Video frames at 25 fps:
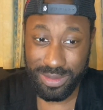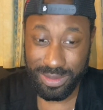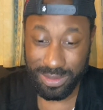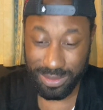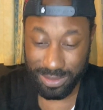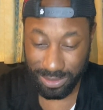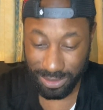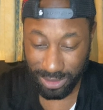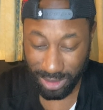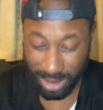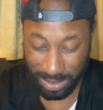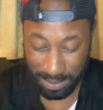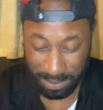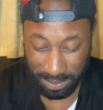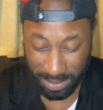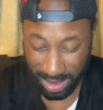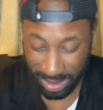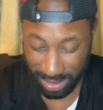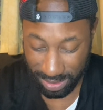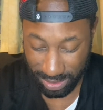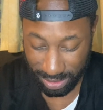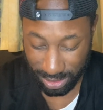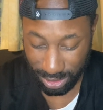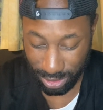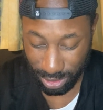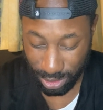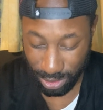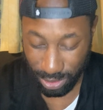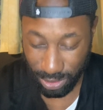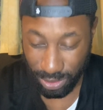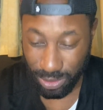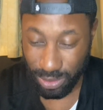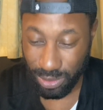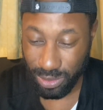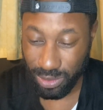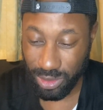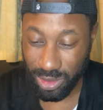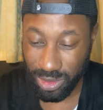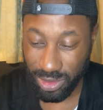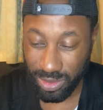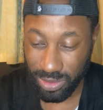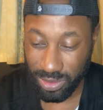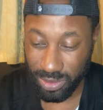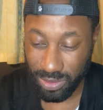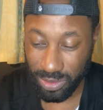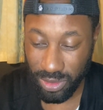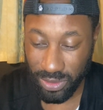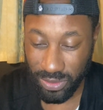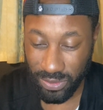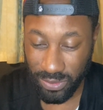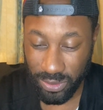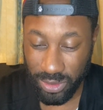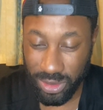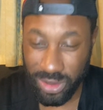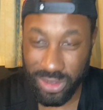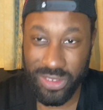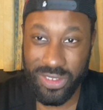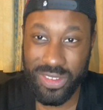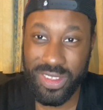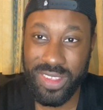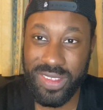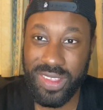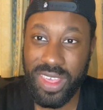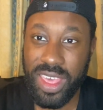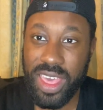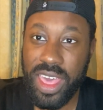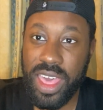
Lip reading: What a mess. What foolishness.